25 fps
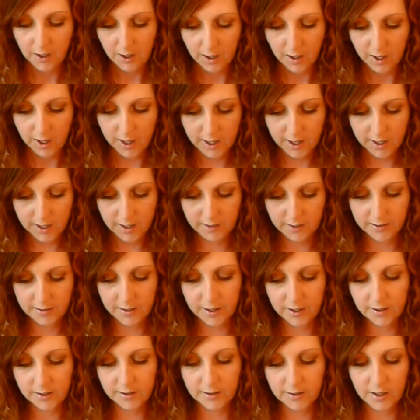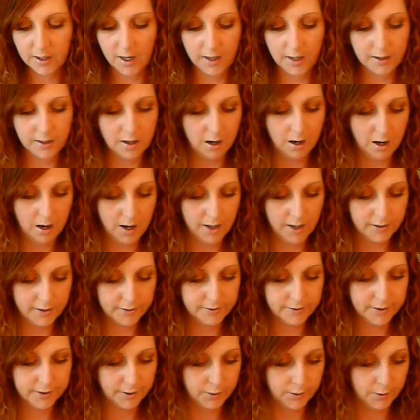And then I got
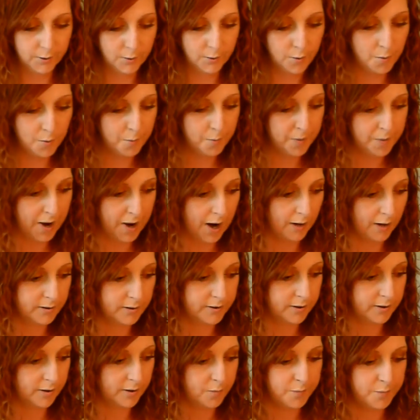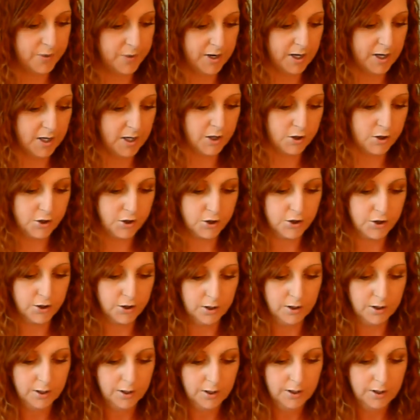Back to the Beach
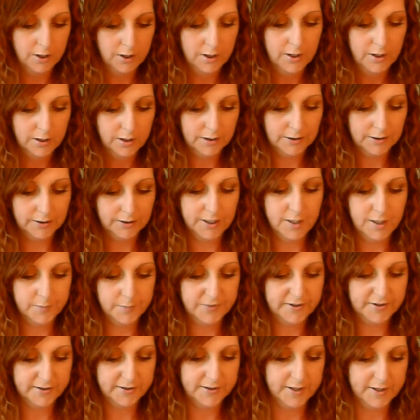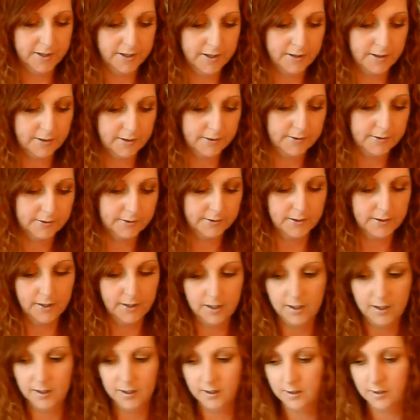lipsticks,
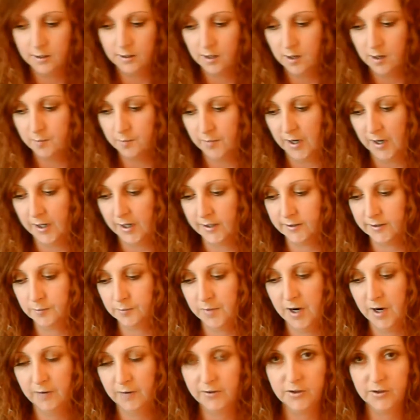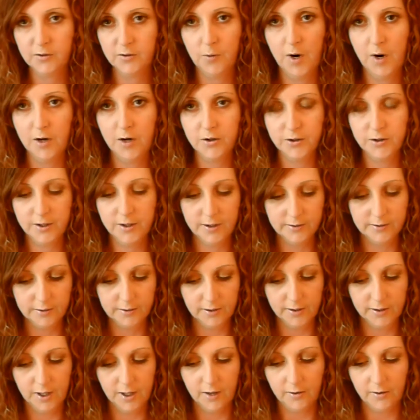and I guess I'm going to have to swatch these on
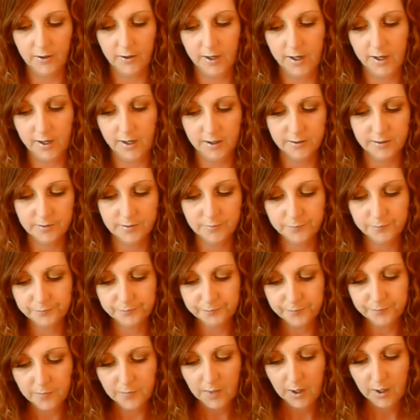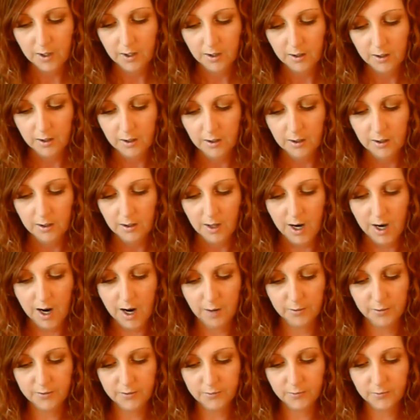the other hand. I
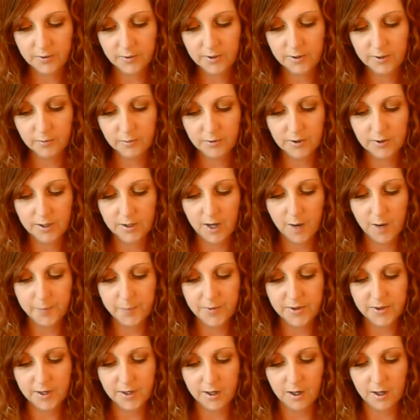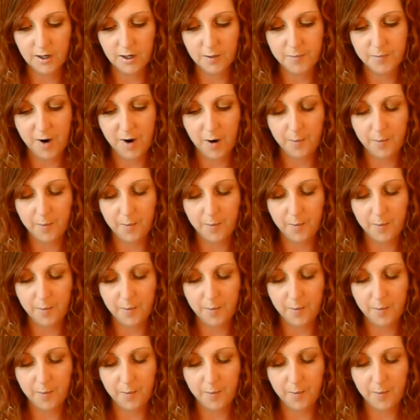was really, really up in the air about